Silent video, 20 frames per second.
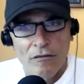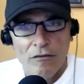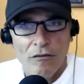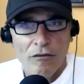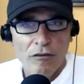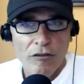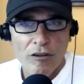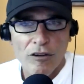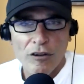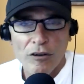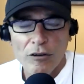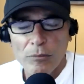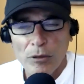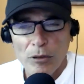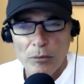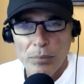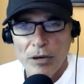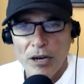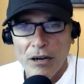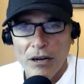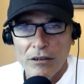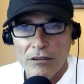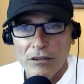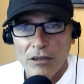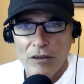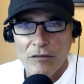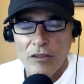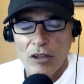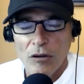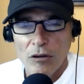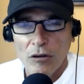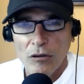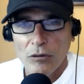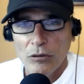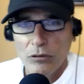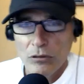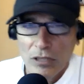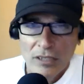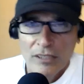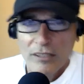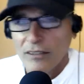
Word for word: verbal part of the whole